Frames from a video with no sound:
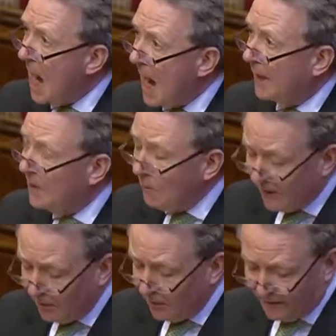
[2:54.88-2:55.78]
And he
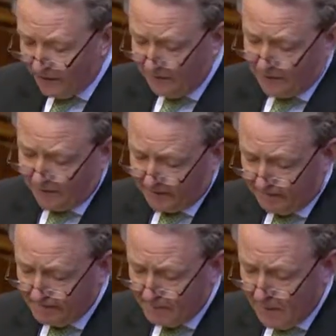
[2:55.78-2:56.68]
went on to say this:
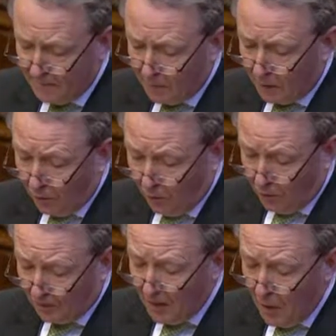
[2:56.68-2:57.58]
"The
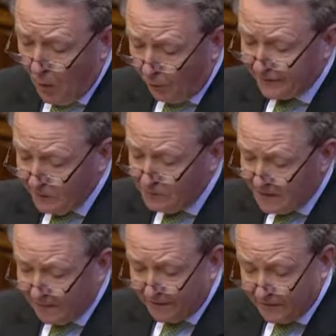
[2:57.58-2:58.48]
clause also
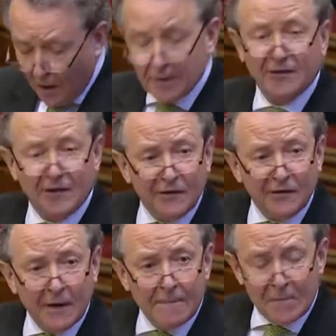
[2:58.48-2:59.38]
gives
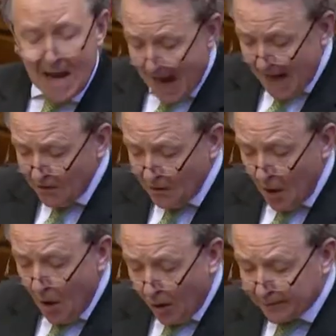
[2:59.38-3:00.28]
nurses and
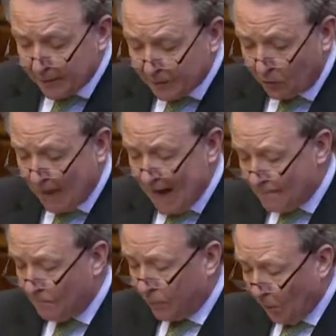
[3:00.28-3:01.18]
hospital
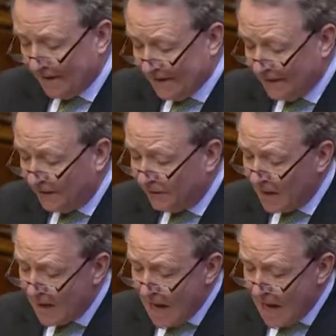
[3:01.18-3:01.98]
employees